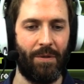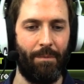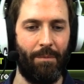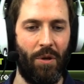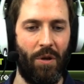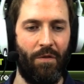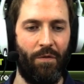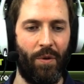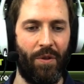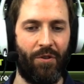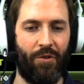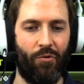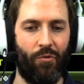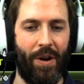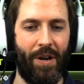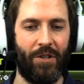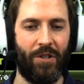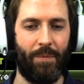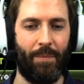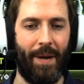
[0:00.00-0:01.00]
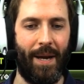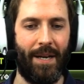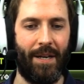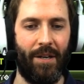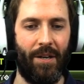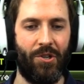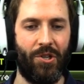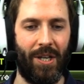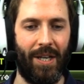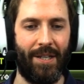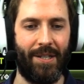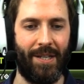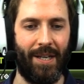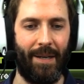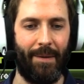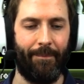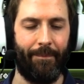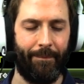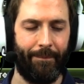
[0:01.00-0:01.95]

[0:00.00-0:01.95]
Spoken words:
move with great speed and agility.